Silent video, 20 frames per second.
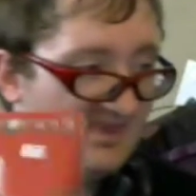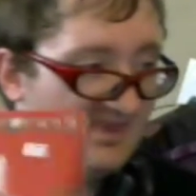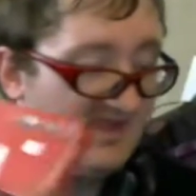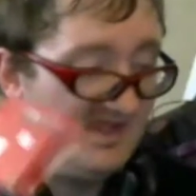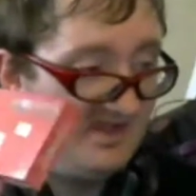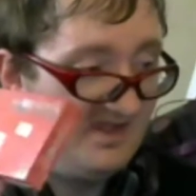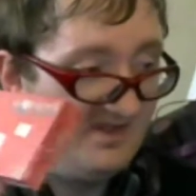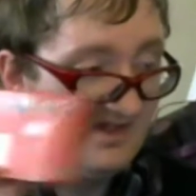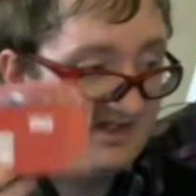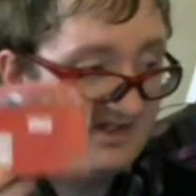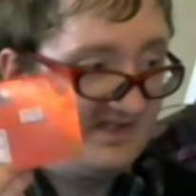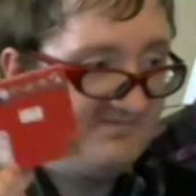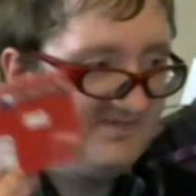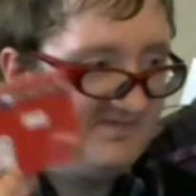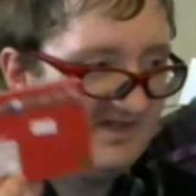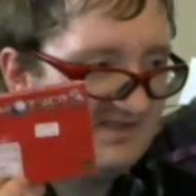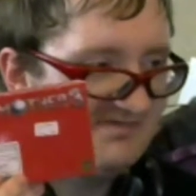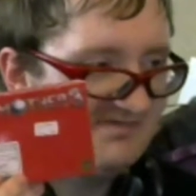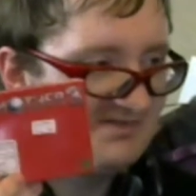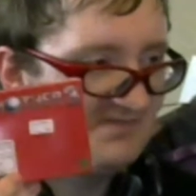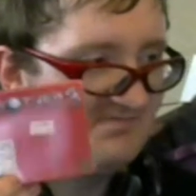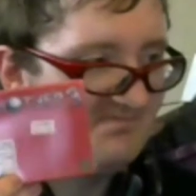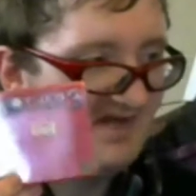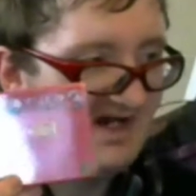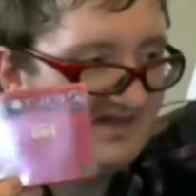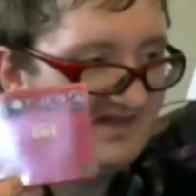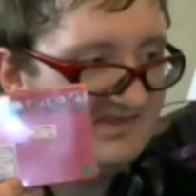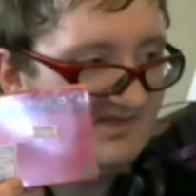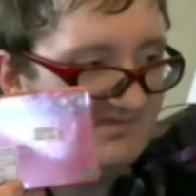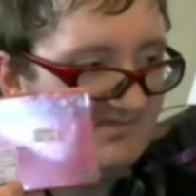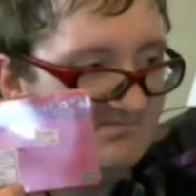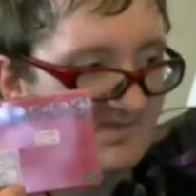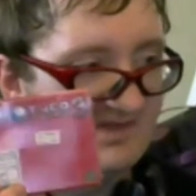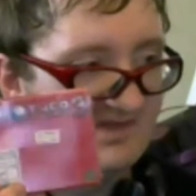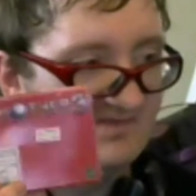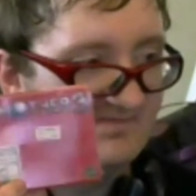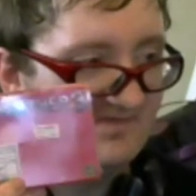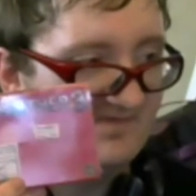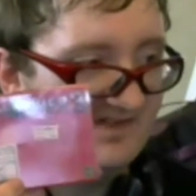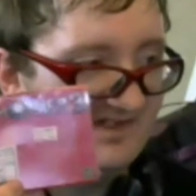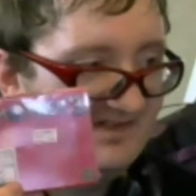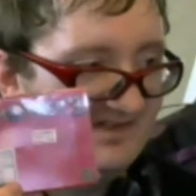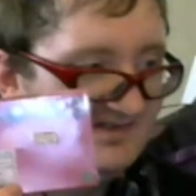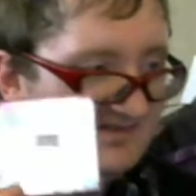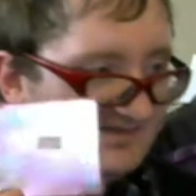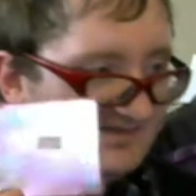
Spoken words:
in like I think a special box set with Mother 3.